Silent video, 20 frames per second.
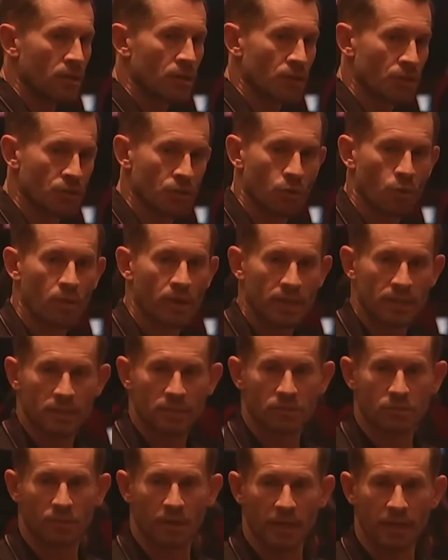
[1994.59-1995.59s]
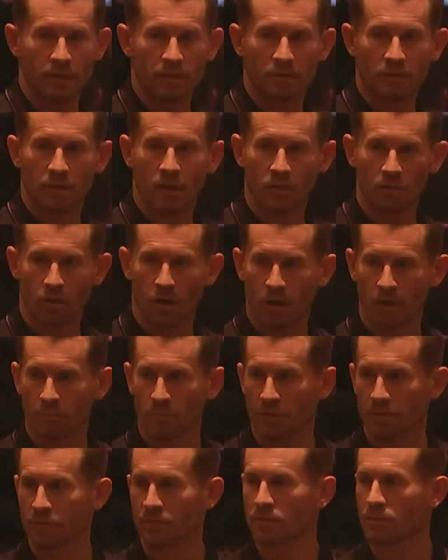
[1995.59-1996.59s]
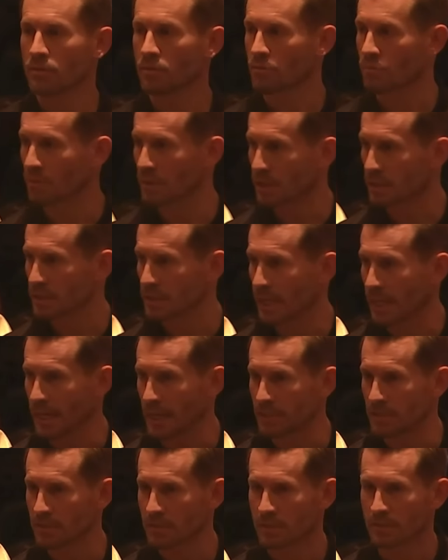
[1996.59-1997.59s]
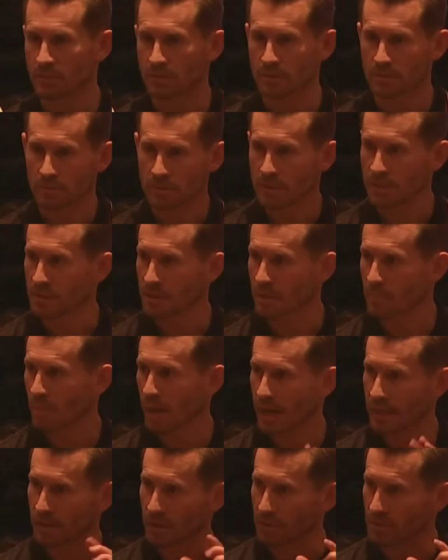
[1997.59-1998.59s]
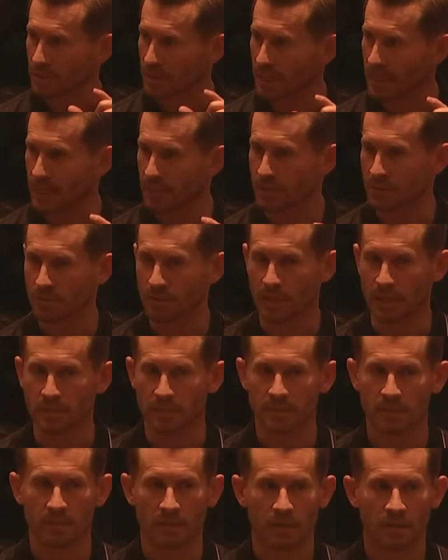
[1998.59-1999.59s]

Your industry, along with real estate agents, because you combine those in industries,